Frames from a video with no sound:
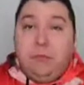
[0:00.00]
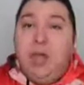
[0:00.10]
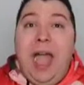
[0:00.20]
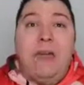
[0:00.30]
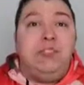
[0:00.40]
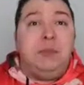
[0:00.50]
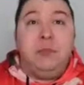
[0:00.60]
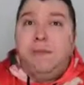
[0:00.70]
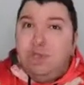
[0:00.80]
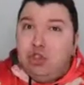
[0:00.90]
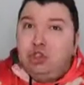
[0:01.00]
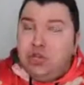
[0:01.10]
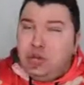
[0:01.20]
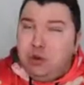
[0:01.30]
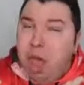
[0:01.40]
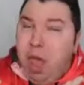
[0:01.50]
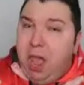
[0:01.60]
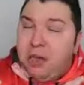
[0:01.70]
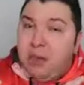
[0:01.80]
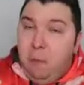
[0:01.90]
having some confusion in your
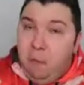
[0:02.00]
mind,